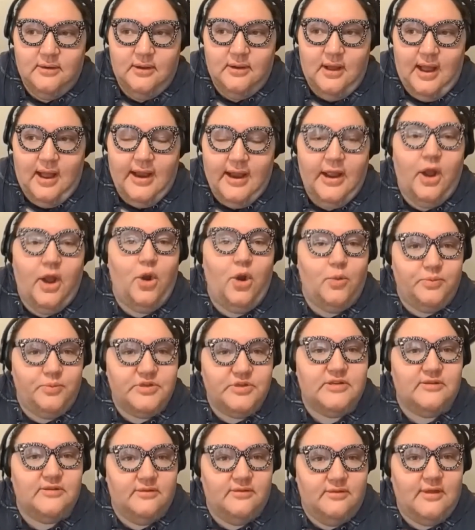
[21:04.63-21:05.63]
I
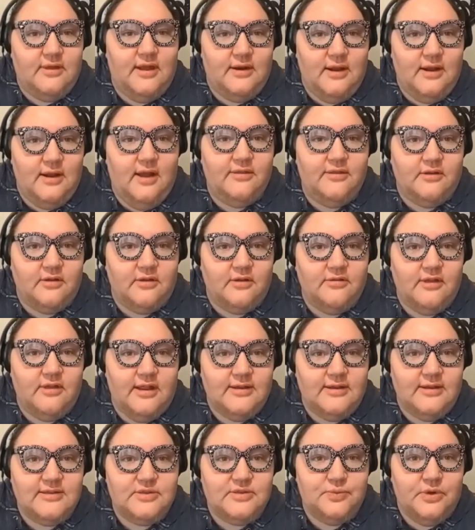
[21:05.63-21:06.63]
hoped that other
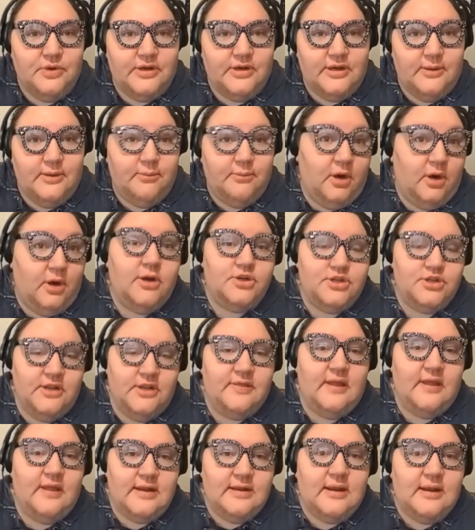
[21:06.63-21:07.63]
things would emerge,
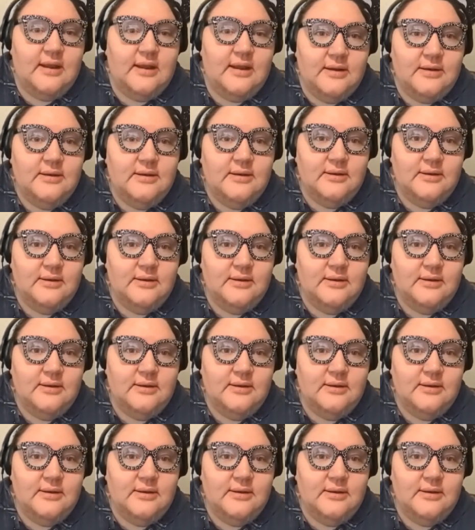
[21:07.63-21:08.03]
and they did.